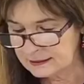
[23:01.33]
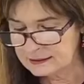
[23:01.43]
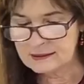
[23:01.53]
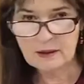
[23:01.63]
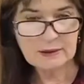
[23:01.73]

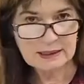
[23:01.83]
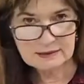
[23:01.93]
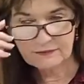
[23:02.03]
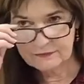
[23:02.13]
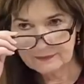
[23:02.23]
so
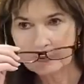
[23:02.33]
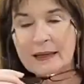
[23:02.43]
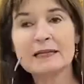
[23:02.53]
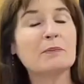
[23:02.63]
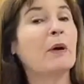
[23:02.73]

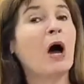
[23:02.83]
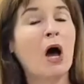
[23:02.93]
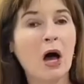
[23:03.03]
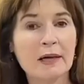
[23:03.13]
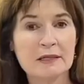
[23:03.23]
it's
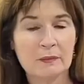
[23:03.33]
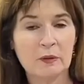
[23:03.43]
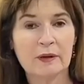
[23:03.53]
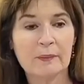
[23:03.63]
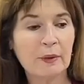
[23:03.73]

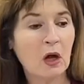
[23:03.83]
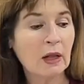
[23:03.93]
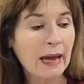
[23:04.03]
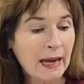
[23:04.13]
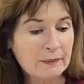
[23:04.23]
possible that Paul
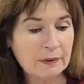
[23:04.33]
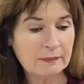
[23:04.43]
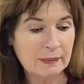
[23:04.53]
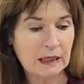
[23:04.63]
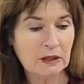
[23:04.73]
had
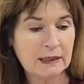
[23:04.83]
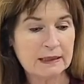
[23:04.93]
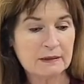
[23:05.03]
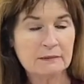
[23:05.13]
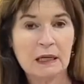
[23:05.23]
been
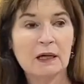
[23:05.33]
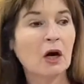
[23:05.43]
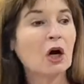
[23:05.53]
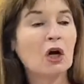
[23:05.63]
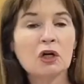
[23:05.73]
married
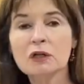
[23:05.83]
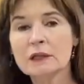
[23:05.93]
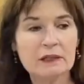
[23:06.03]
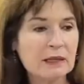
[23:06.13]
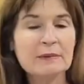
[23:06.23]

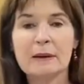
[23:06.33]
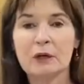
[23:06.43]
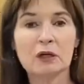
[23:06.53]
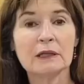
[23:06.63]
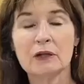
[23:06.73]
sometime
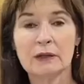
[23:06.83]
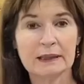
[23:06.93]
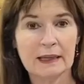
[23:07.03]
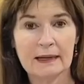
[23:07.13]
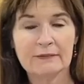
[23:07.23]
earlier
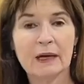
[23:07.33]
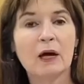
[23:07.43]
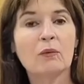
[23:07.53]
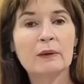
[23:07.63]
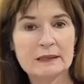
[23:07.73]
in life.
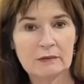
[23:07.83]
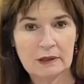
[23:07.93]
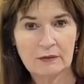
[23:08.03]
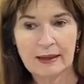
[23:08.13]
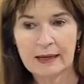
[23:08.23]
We don't
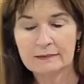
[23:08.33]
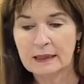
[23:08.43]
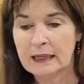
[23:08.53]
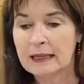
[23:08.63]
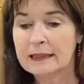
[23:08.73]
know that.
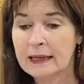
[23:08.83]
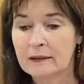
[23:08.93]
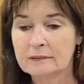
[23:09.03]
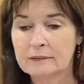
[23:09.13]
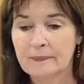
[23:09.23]
Now,
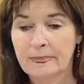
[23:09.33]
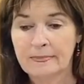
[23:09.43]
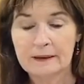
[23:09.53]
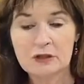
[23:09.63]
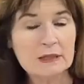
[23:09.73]

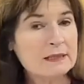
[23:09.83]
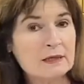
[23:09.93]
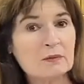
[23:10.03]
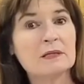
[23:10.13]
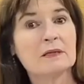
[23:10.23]

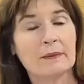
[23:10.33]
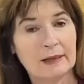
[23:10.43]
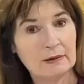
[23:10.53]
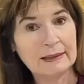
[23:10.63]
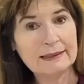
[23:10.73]
Jesus was not
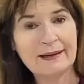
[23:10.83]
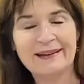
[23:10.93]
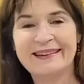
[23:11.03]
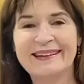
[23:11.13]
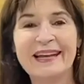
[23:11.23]
married.
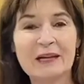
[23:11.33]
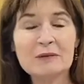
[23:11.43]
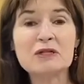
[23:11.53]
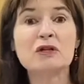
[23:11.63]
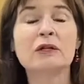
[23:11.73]
He
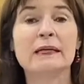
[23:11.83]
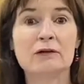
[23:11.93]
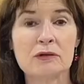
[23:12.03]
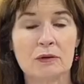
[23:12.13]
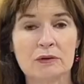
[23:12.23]
was 30
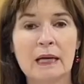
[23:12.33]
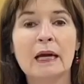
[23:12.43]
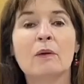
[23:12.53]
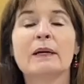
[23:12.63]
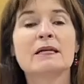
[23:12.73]
years old
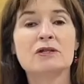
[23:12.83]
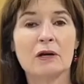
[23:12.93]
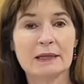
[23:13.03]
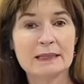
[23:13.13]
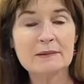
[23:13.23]
when he
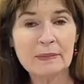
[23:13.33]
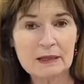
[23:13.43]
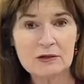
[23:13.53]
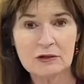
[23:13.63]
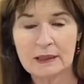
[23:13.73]
started his
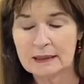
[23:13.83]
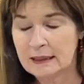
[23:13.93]
ministry.